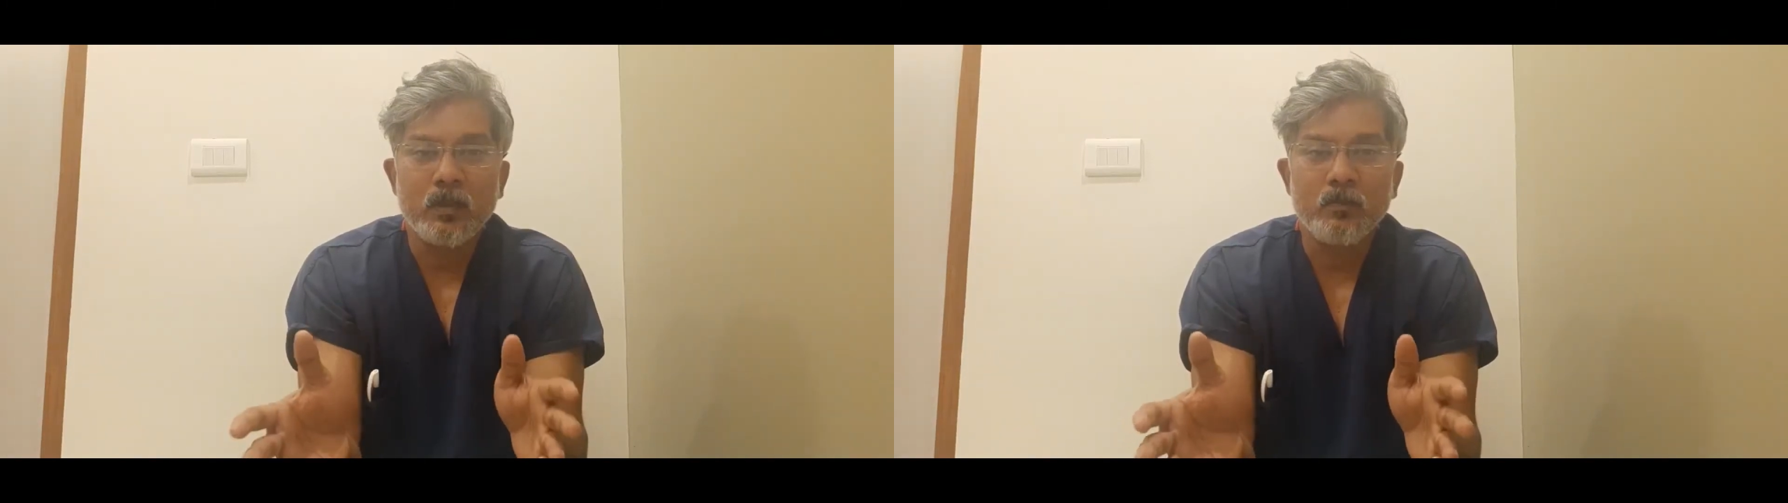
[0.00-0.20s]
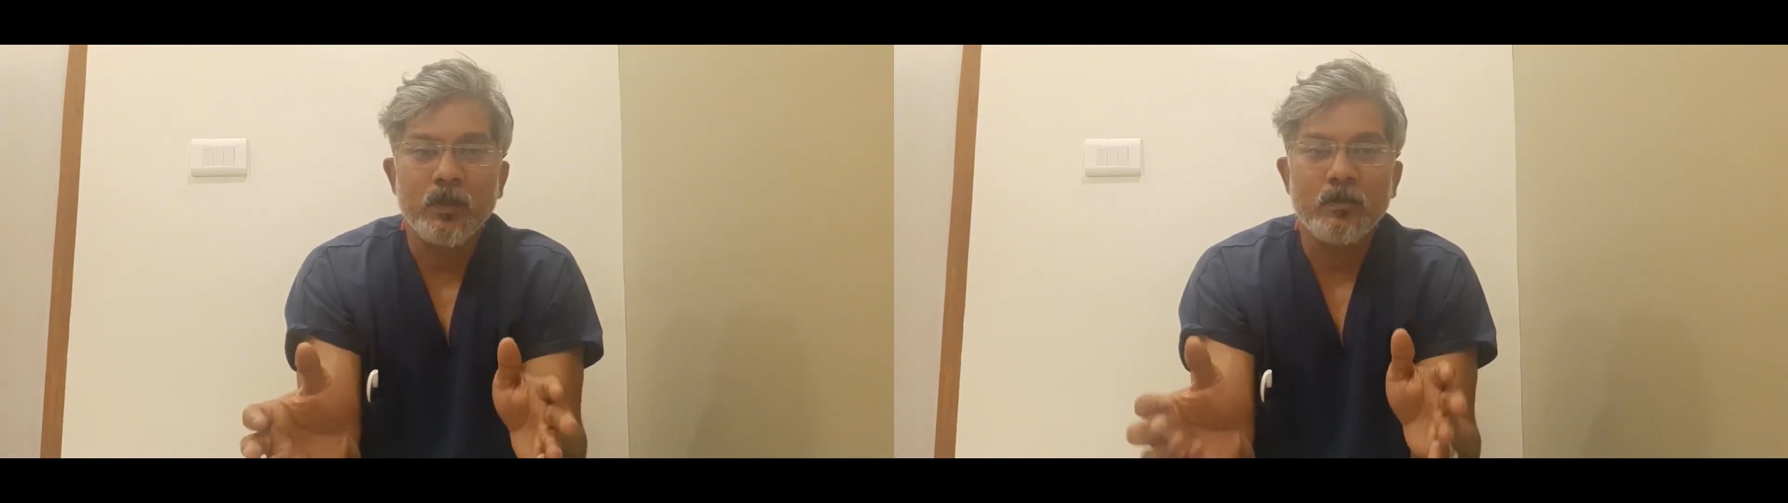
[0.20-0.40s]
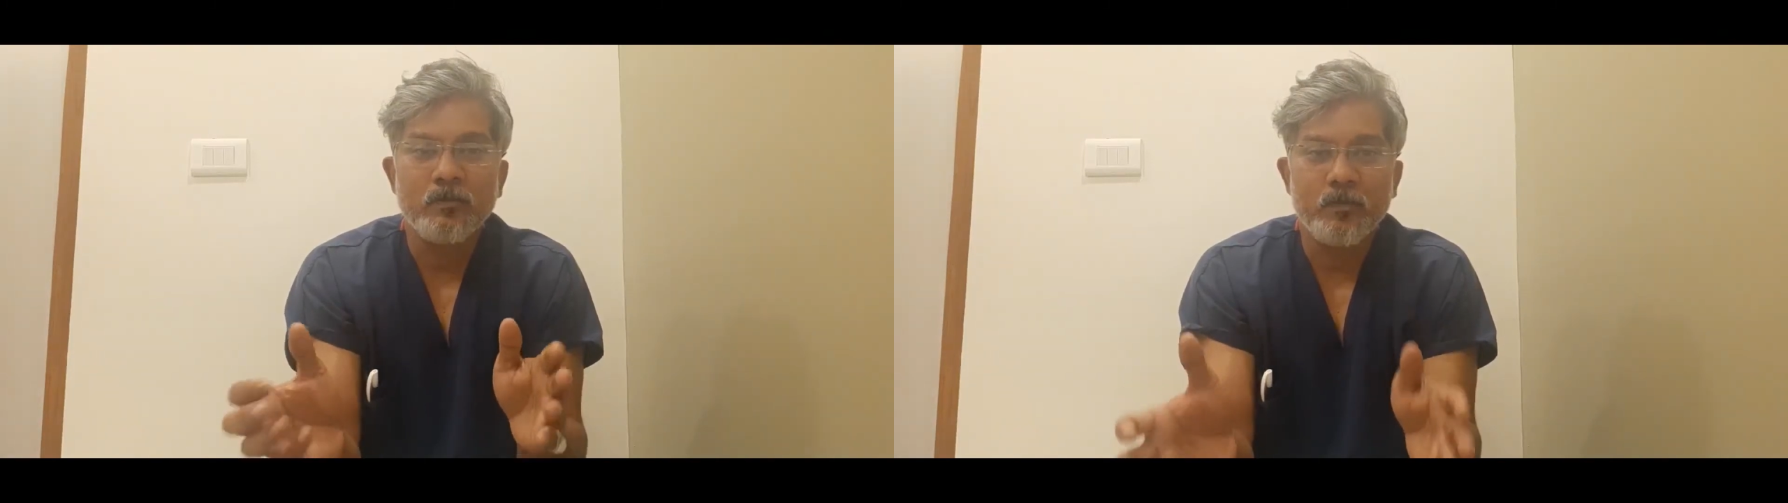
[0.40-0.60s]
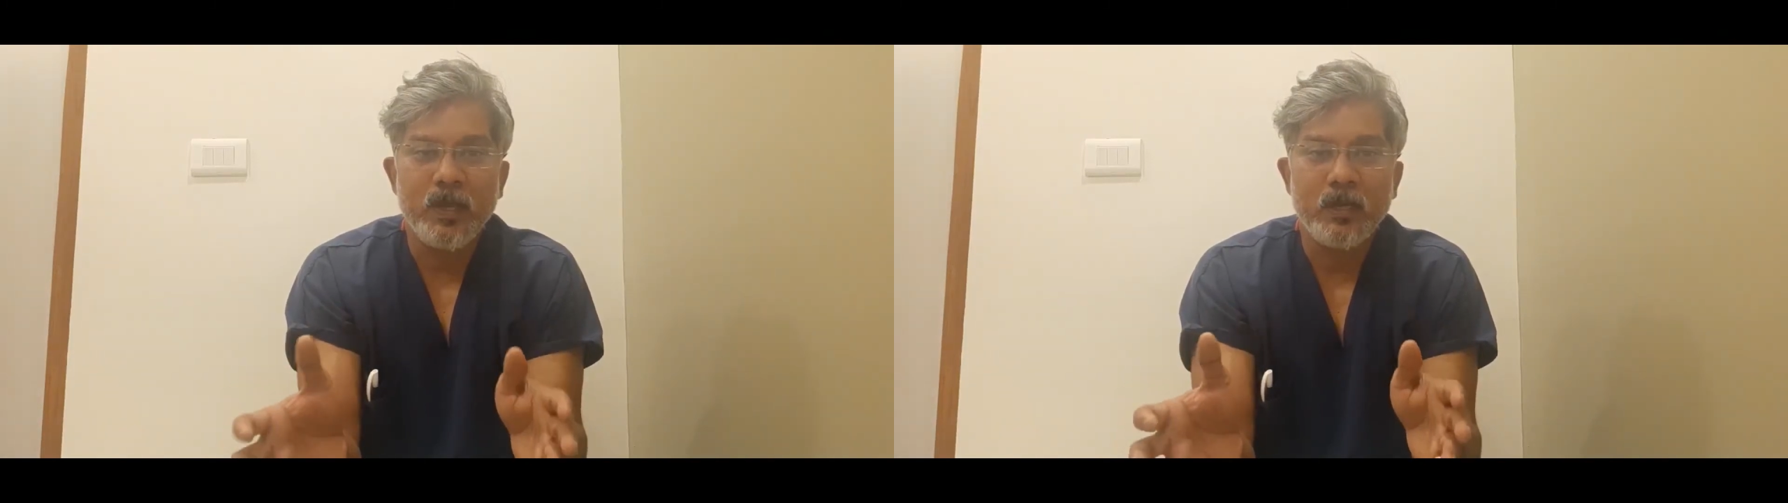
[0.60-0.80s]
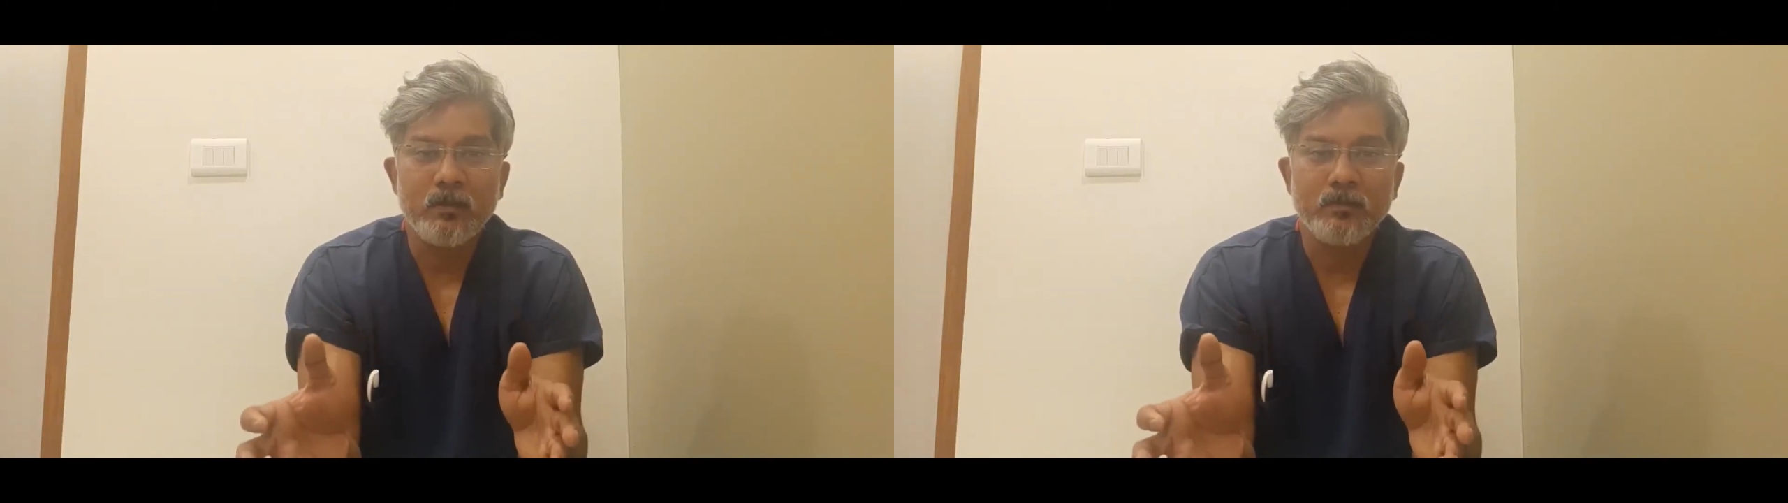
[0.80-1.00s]
complain of
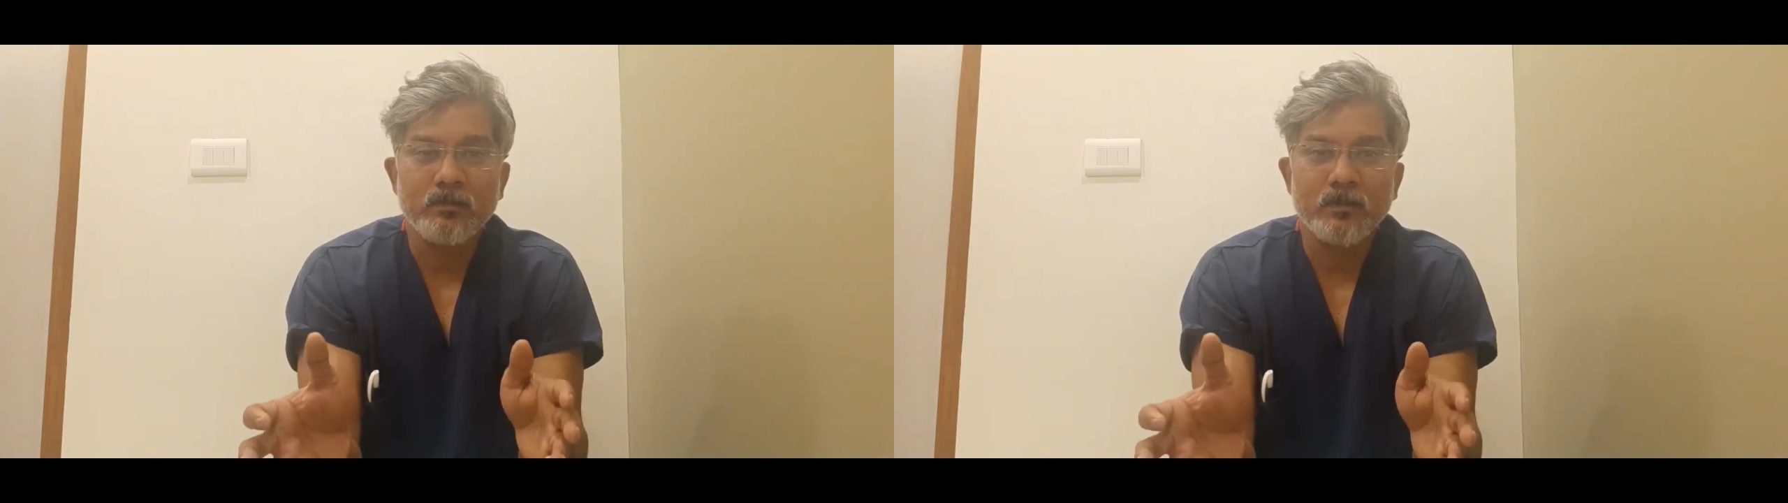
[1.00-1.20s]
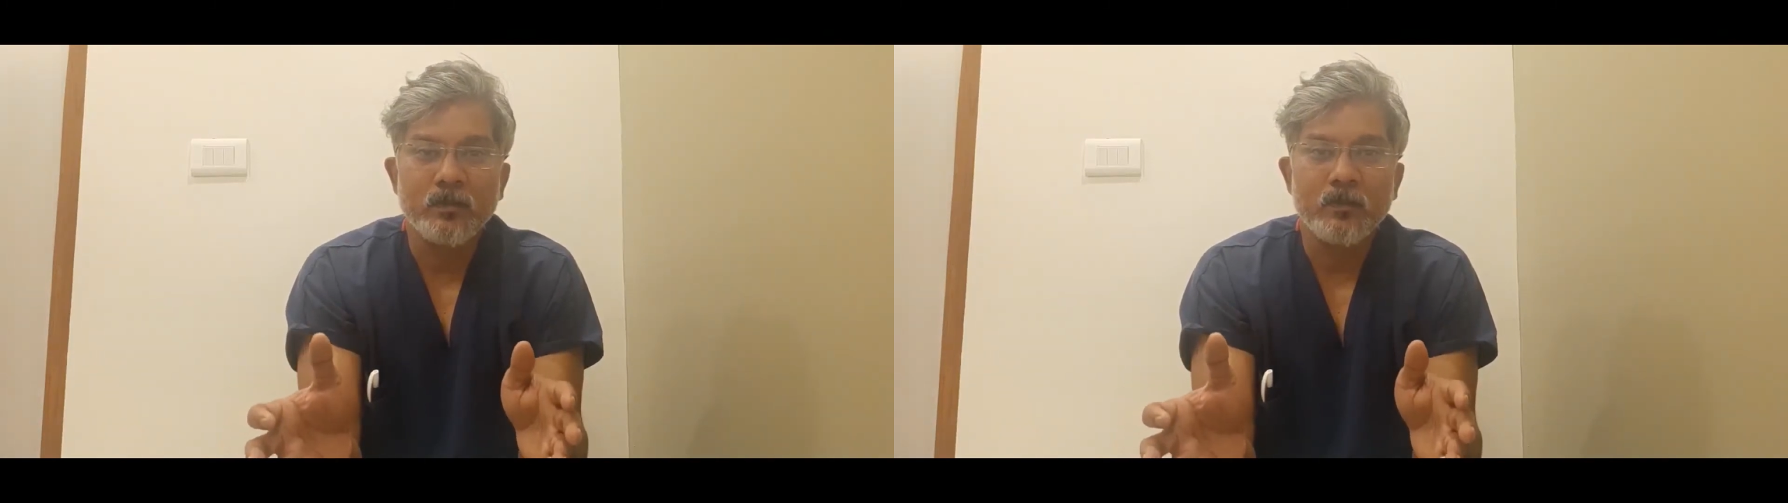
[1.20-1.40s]
pain,